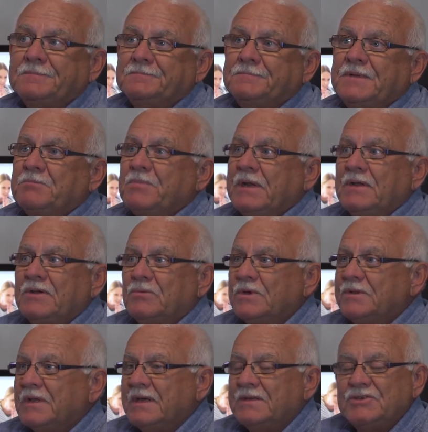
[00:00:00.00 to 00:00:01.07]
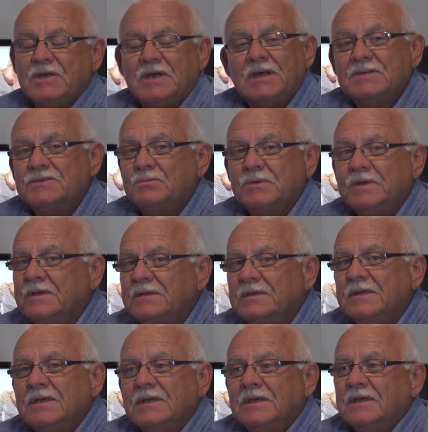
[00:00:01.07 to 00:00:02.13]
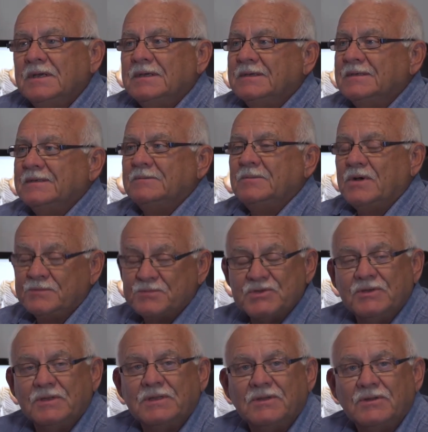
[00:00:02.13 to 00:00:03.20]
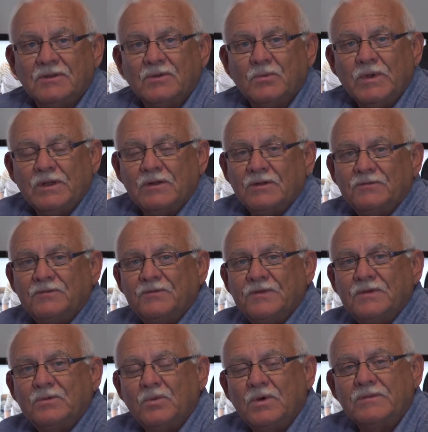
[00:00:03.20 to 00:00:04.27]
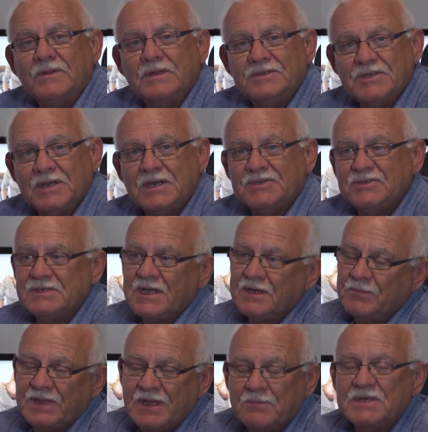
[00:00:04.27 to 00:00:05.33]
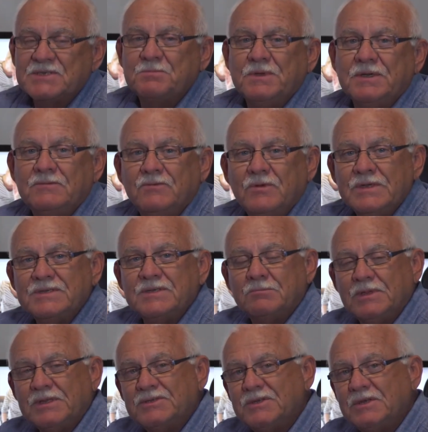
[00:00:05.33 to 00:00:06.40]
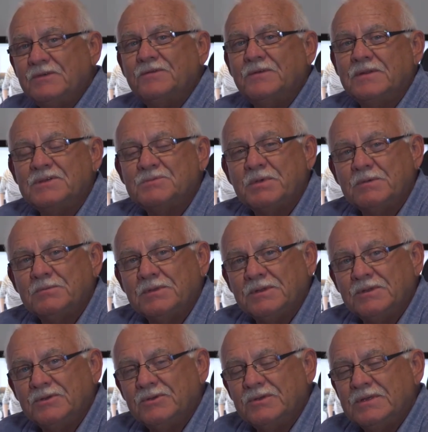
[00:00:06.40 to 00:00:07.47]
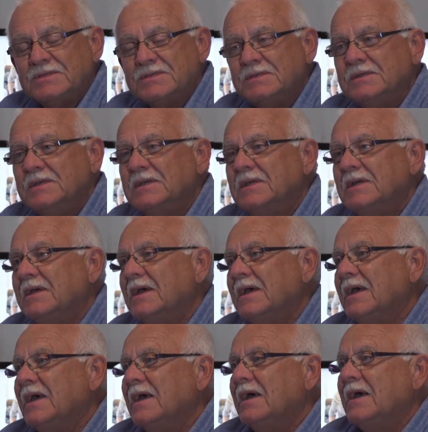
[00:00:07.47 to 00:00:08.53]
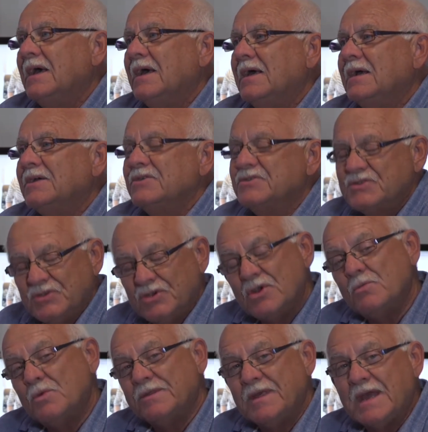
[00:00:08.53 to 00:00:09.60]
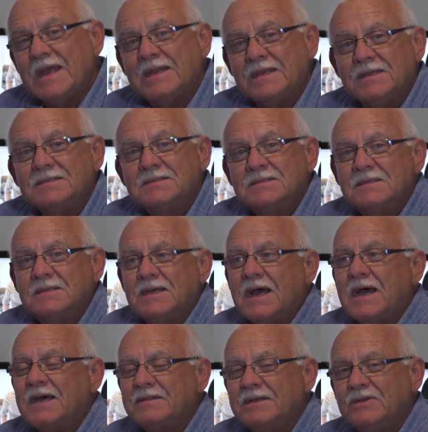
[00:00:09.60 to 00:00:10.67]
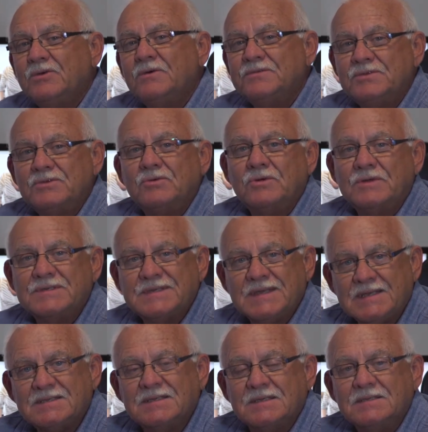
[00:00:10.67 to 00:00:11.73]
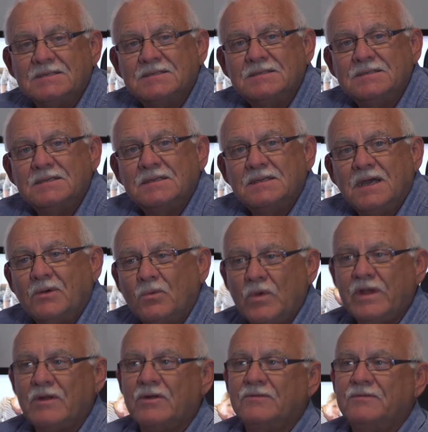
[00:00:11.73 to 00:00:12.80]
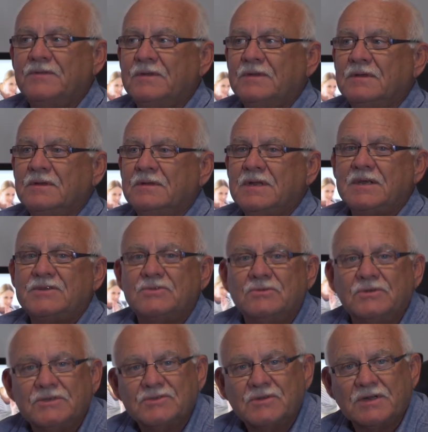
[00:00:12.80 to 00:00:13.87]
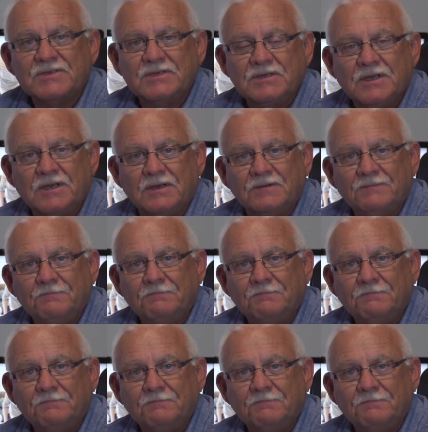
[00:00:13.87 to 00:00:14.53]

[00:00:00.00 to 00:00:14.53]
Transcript: depending on what they charge. Where I'm certainly not aware of what the charges are, but they must be reasonably cheap for these people to do this. Concern with that is, are the offshore assessors aware of the National Construction Code?